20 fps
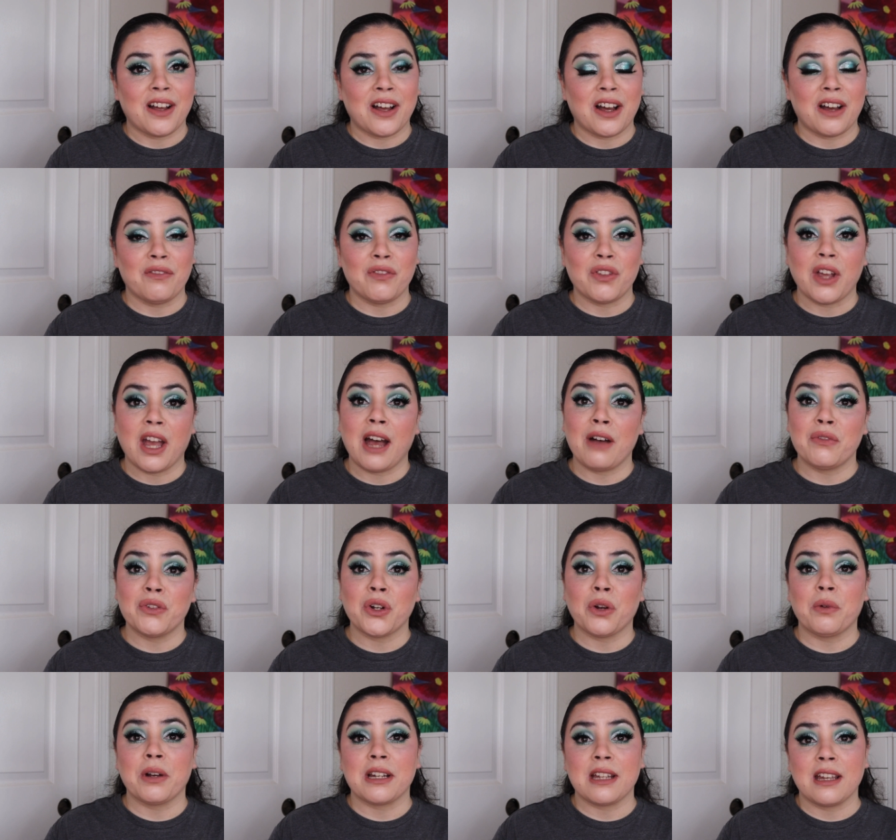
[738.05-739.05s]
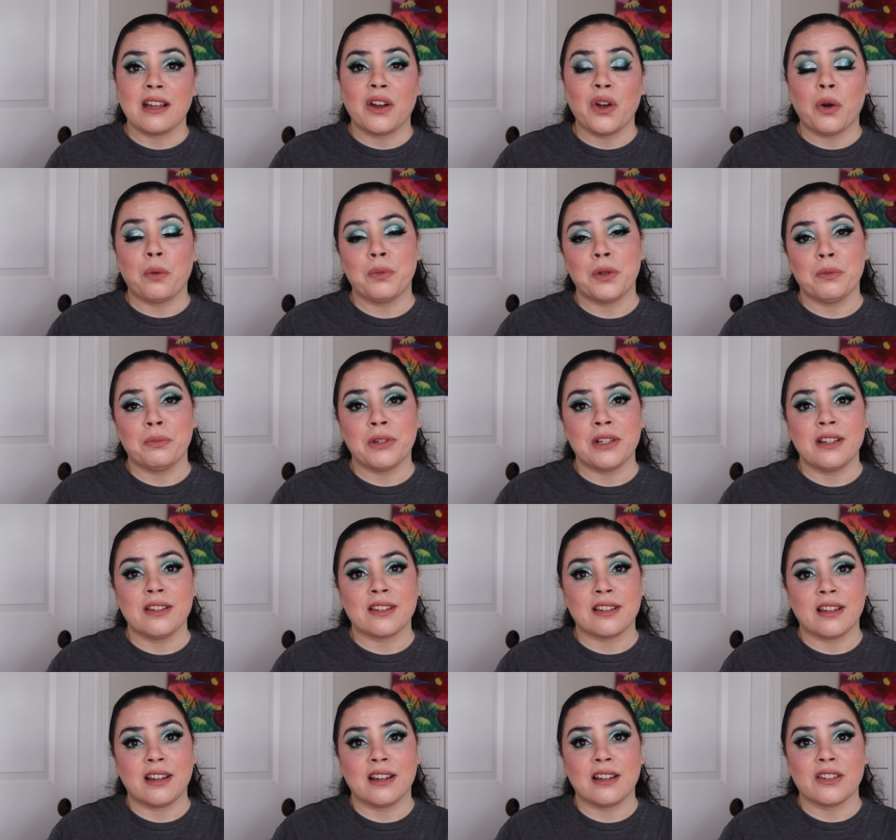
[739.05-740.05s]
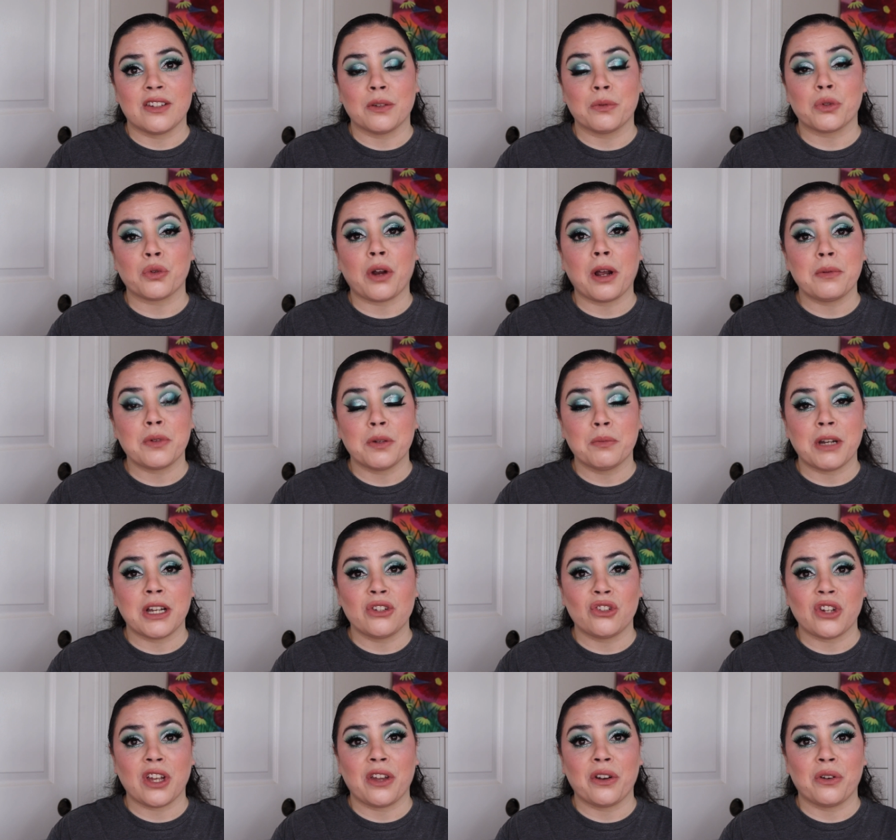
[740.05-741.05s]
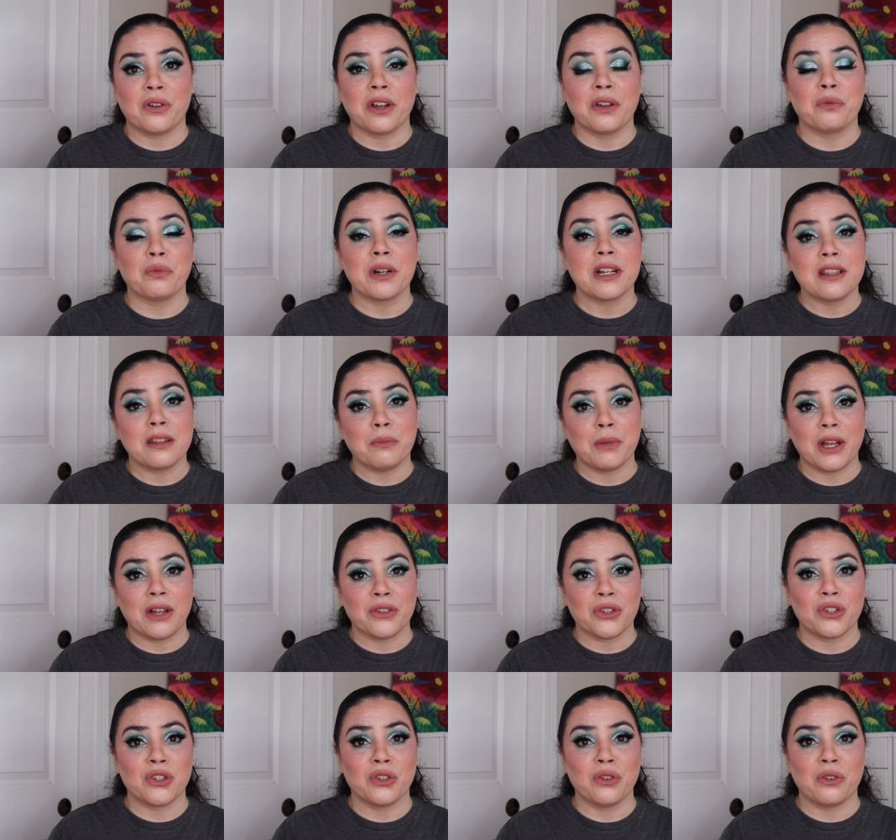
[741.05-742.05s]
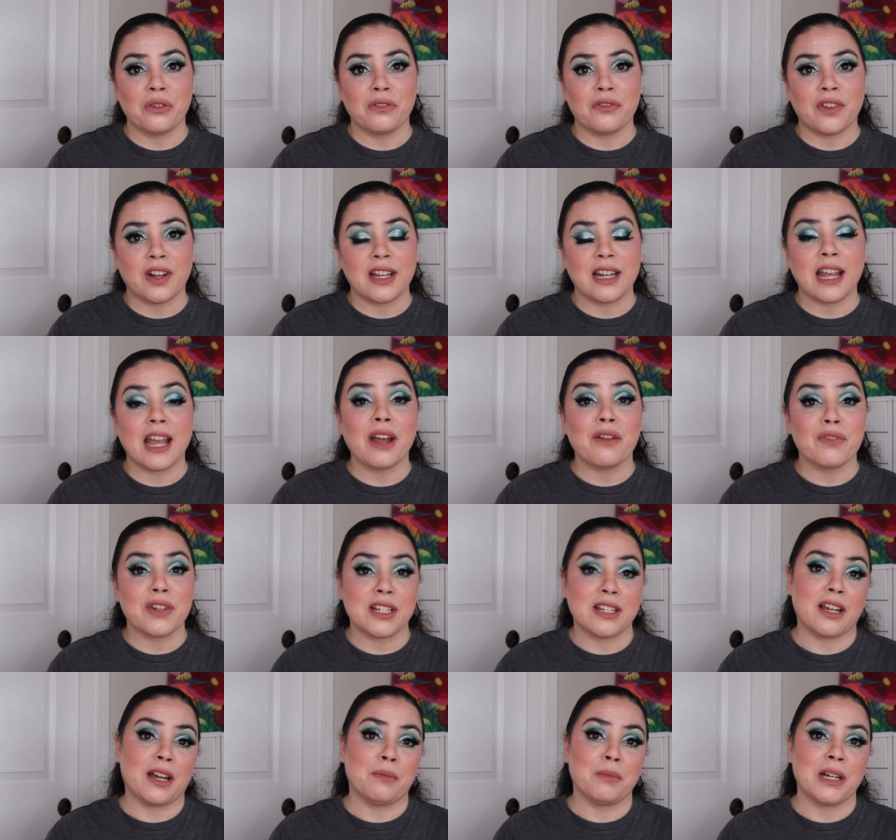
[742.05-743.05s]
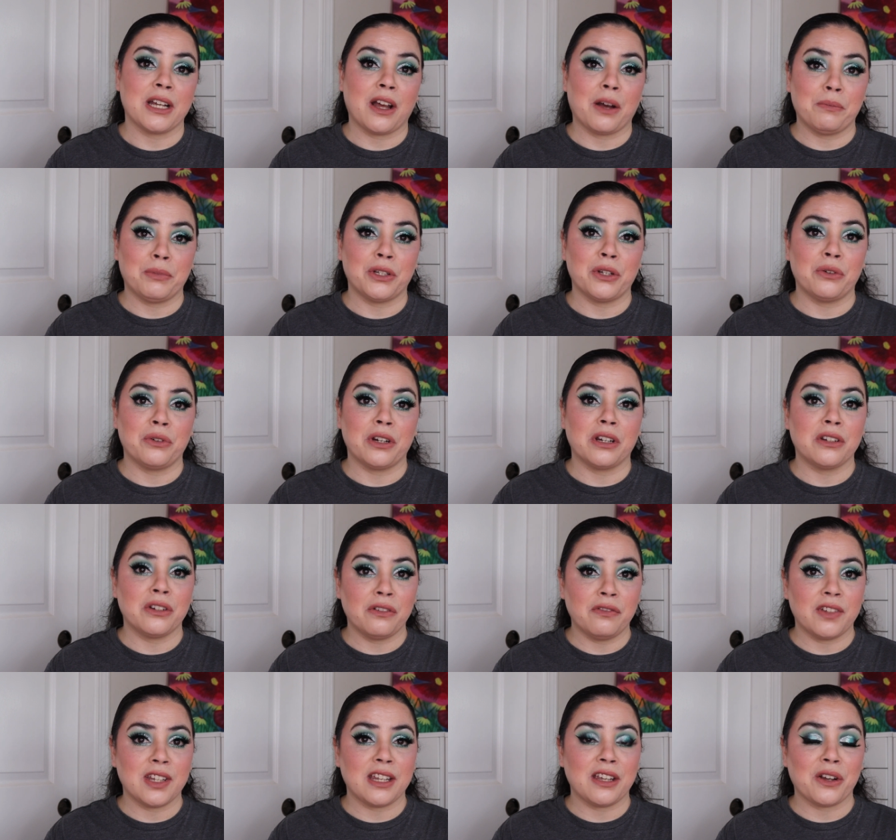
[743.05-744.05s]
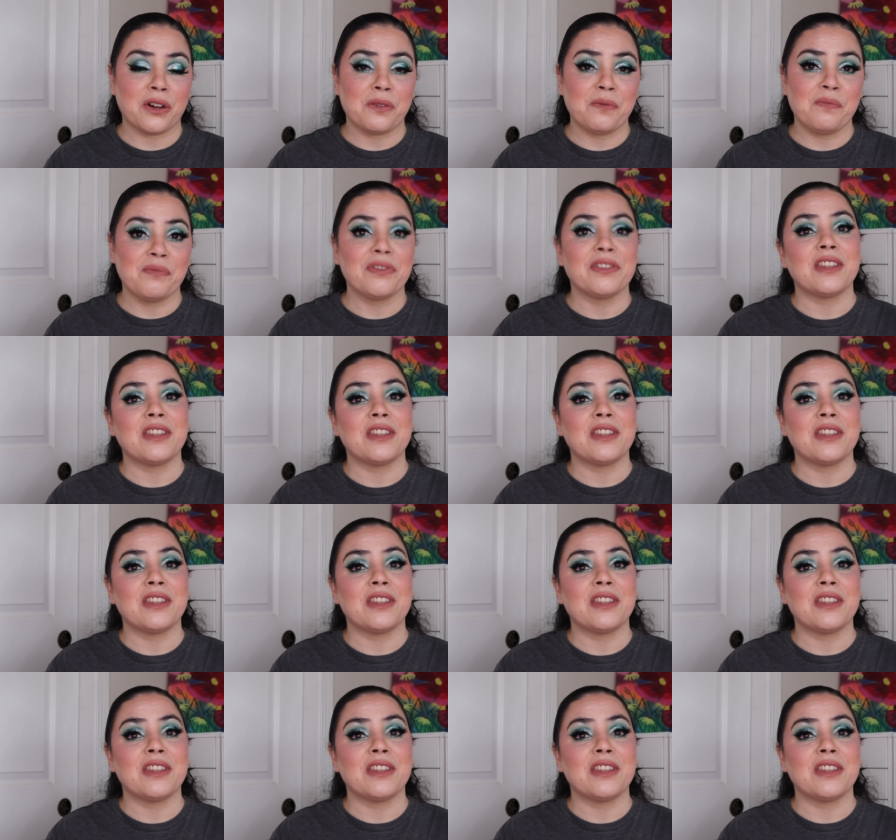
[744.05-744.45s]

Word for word: Uh, if you haven't already, I hope you please uh, subscribe to my channel and ring the bell so you're notified every time I upload a new video.